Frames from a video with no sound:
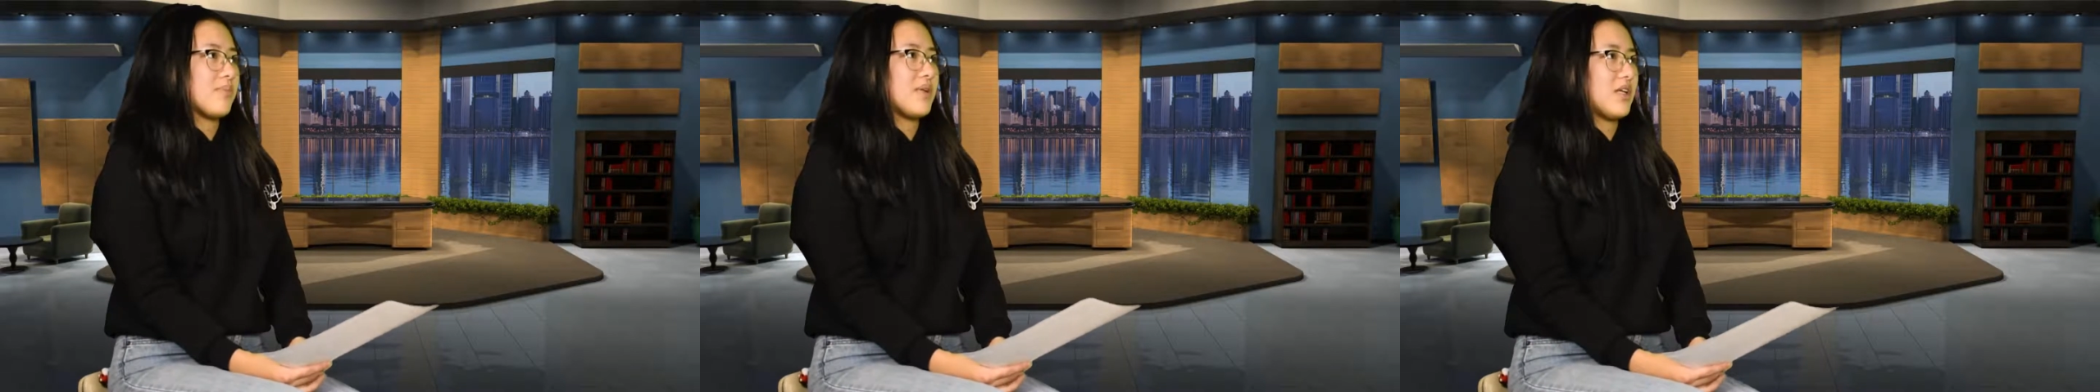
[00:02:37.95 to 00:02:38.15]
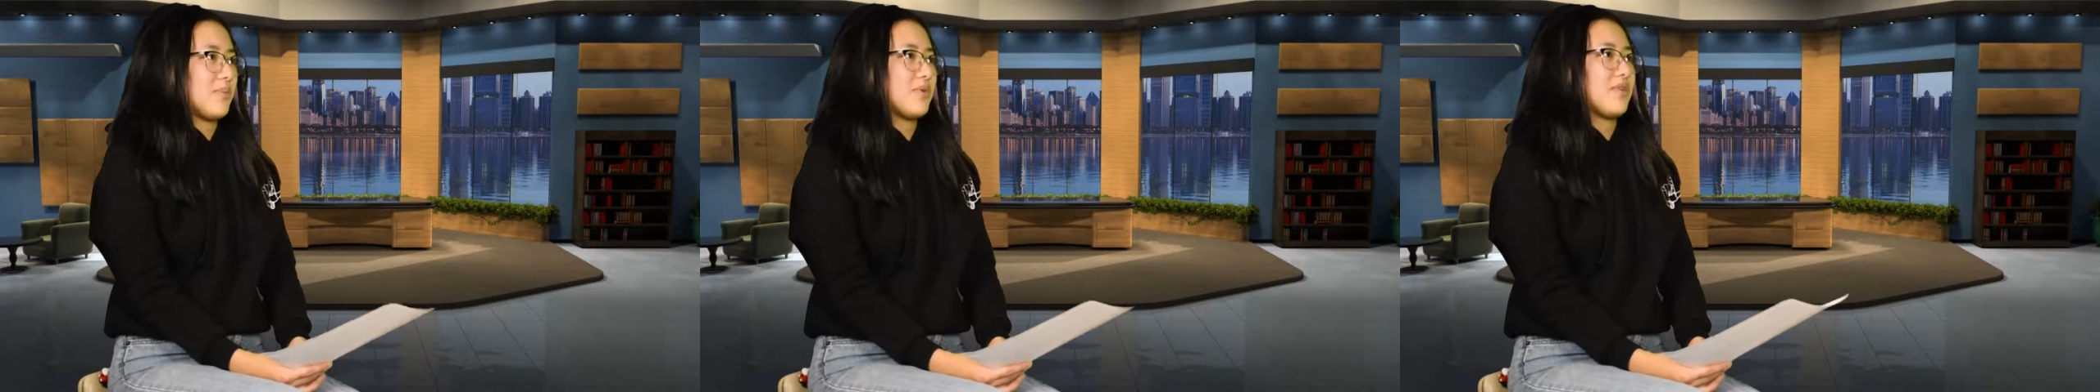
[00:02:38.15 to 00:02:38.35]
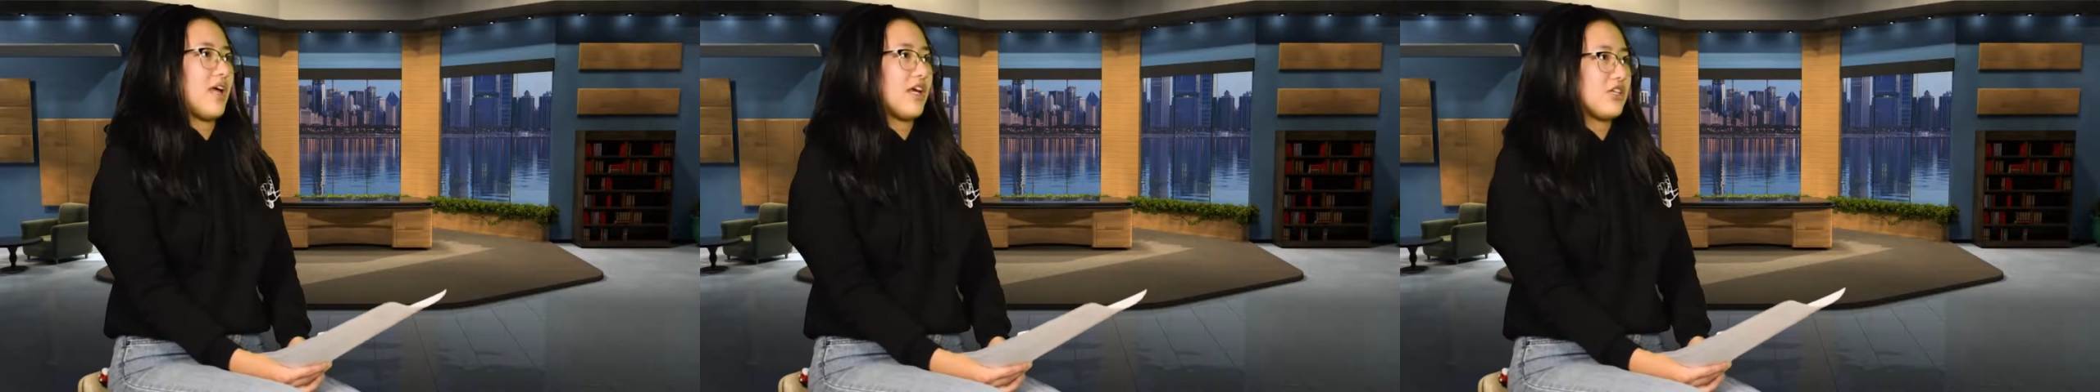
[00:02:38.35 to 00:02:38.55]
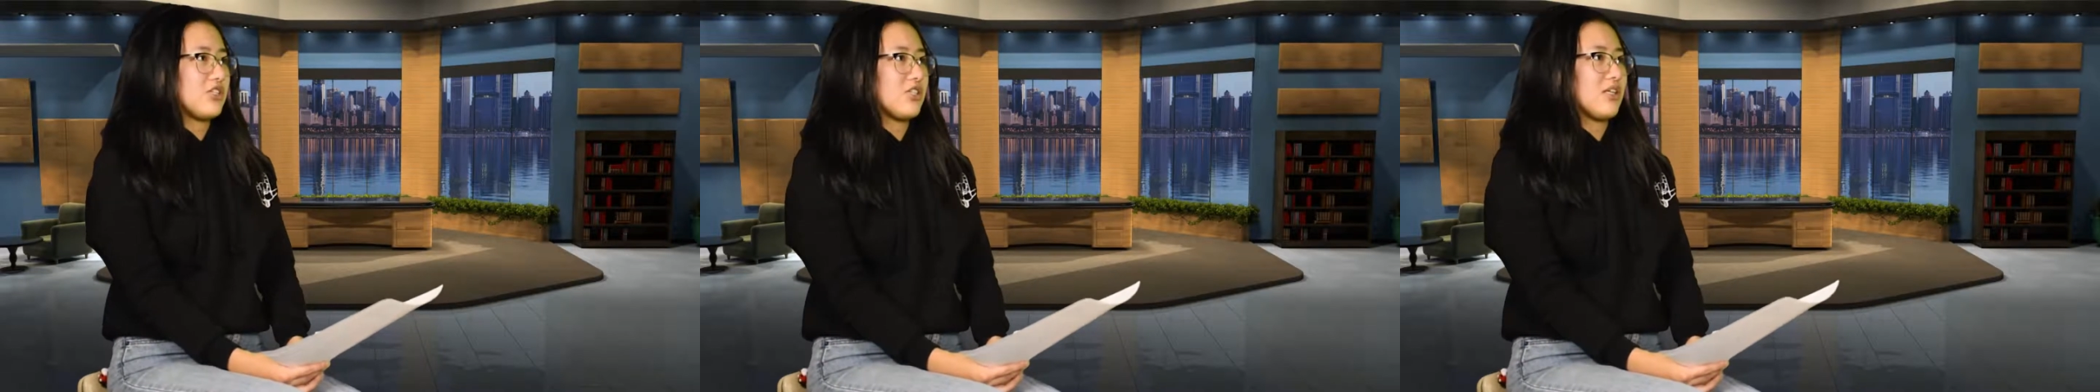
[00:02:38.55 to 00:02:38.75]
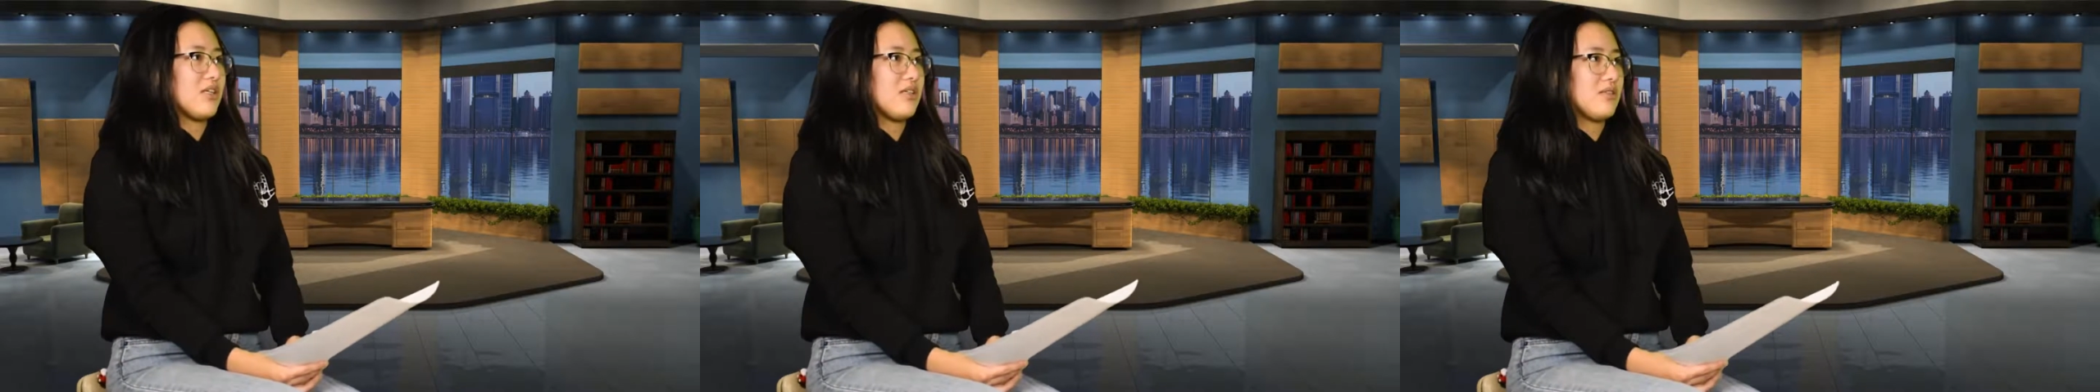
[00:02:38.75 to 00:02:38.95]

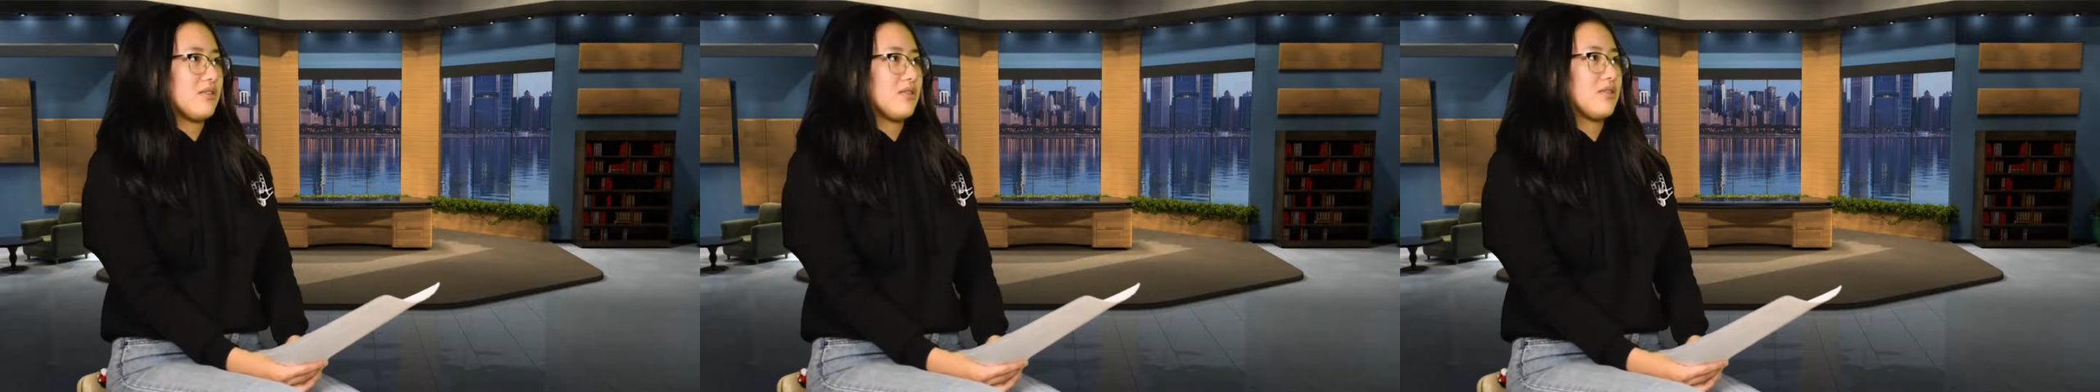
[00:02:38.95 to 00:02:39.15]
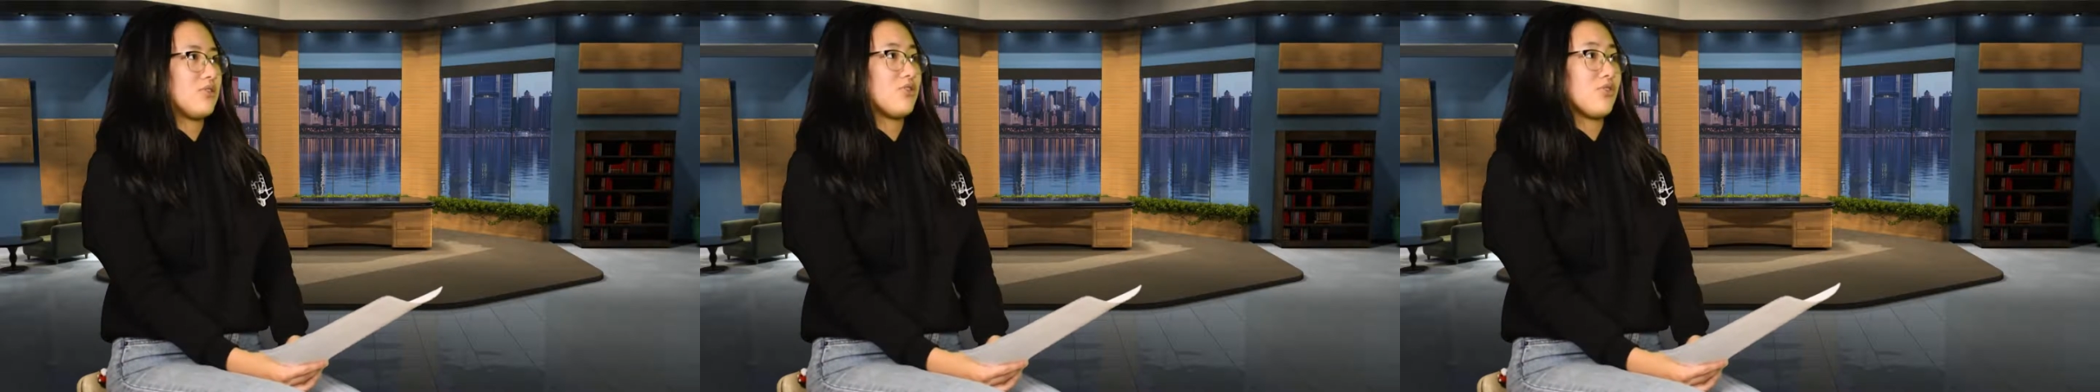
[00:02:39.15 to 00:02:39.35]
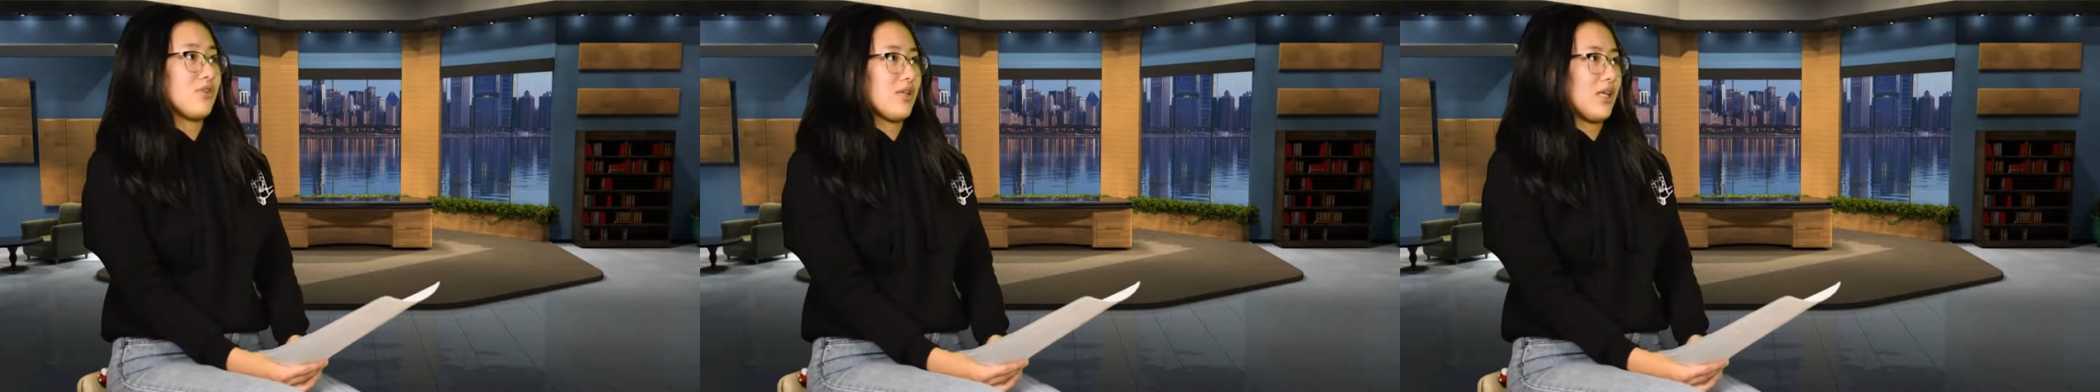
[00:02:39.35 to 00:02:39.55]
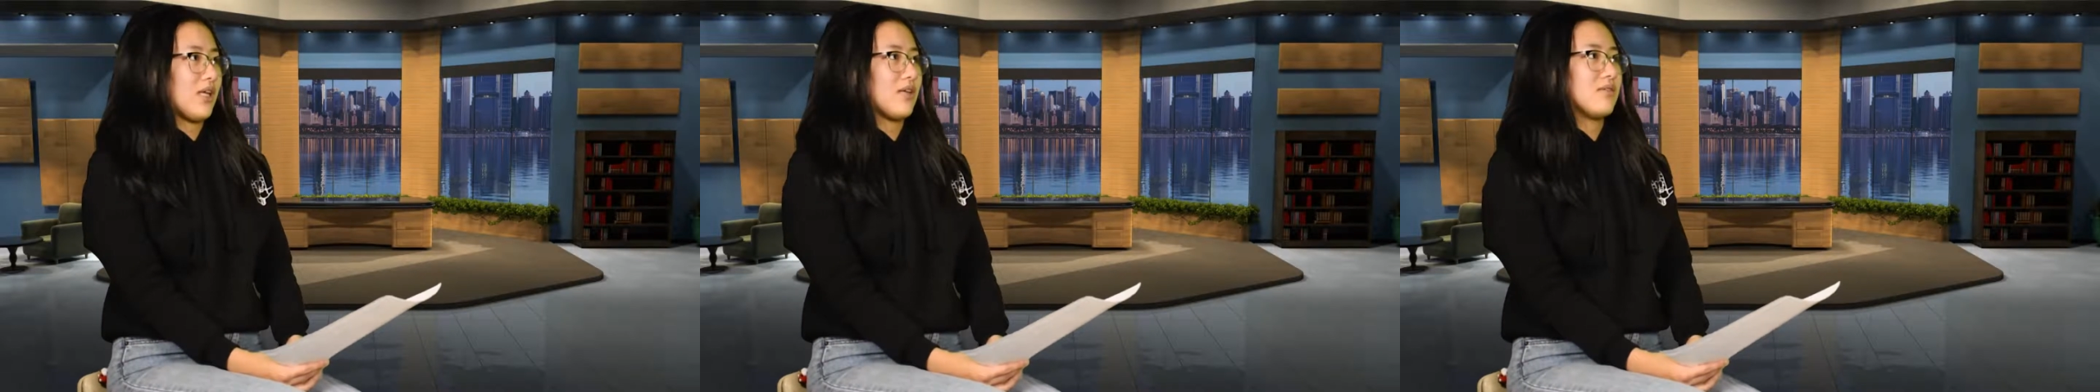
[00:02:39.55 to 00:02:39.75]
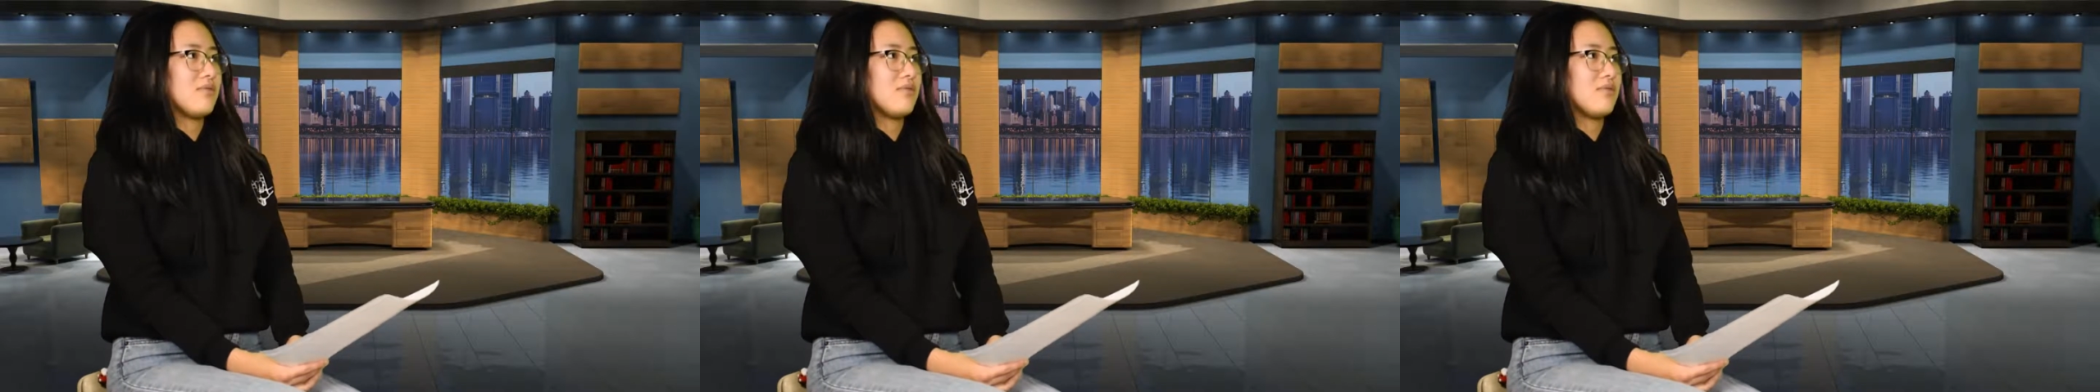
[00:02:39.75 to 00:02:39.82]
manipulation, truly.